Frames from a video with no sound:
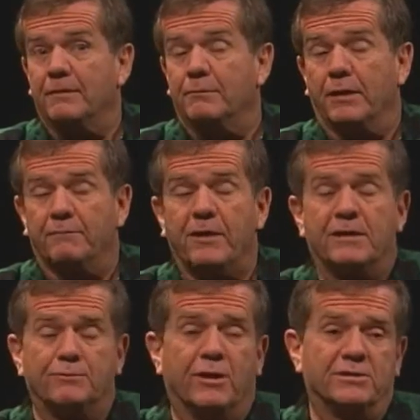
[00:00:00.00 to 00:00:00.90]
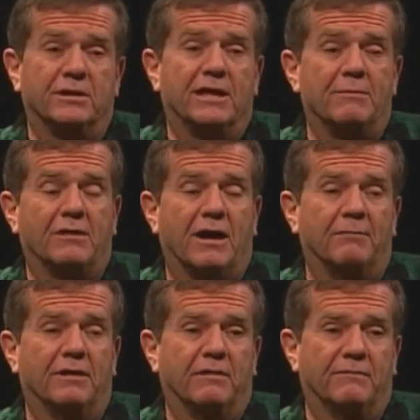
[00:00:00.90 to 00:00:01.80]
Yeah, the, the, vice president came and
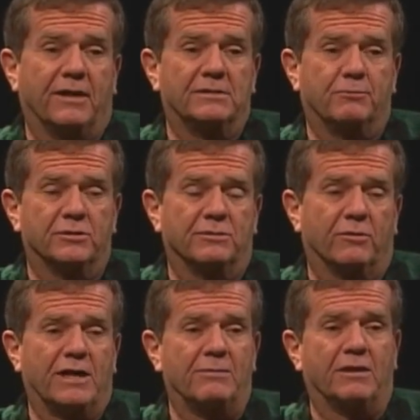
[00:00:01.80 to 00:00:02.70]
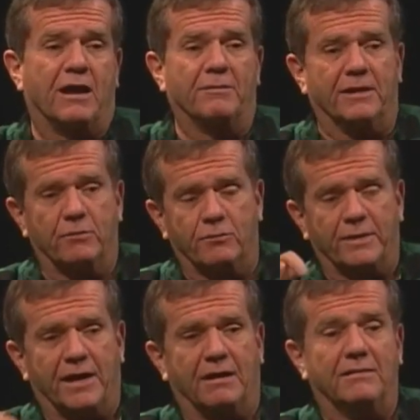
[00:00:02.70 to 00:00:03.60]
got me. The vice principal came and got me and threw
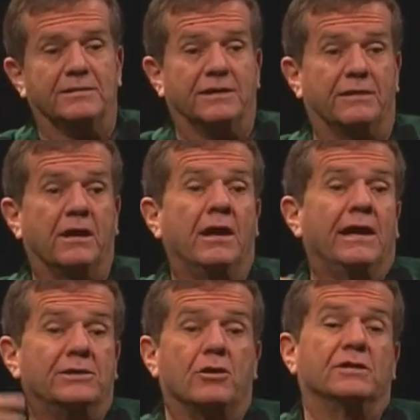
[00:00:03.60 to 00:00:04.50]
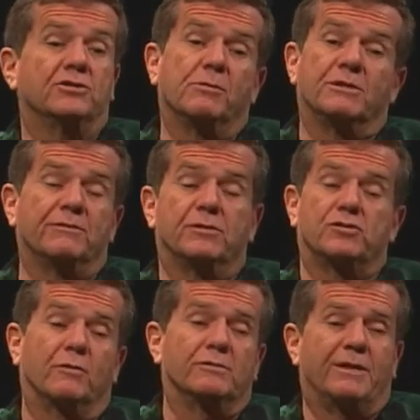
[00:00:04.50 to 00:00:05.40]
me out and said, he's causing too much of a
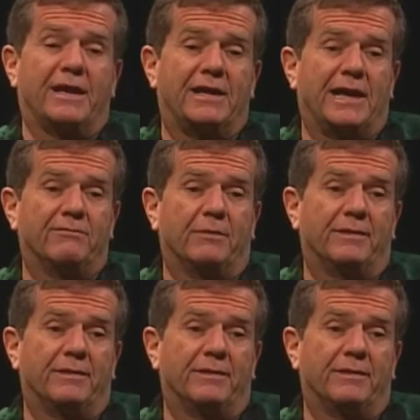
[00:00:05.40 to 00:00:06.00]
disturbance. We can't have him.